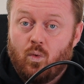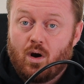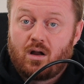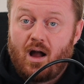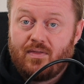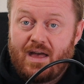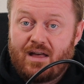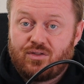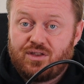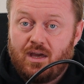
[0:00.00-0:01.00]
work on
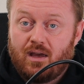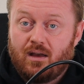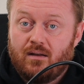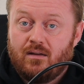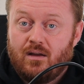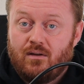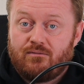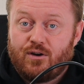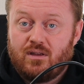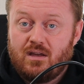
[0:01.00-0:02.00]
that thing
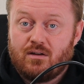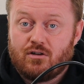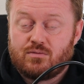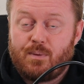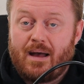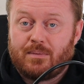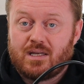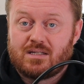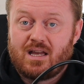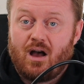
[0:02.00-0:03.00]
for years by
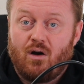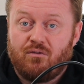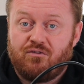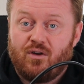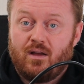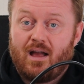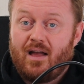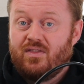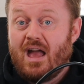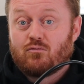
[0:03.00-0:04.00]
myself,
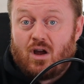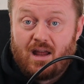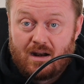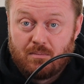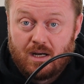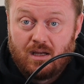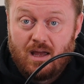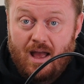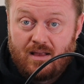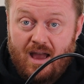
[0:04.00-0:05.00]
and then run out of
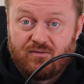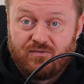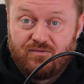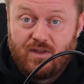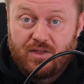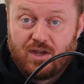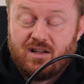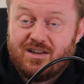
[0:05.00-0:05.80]
money and have nothing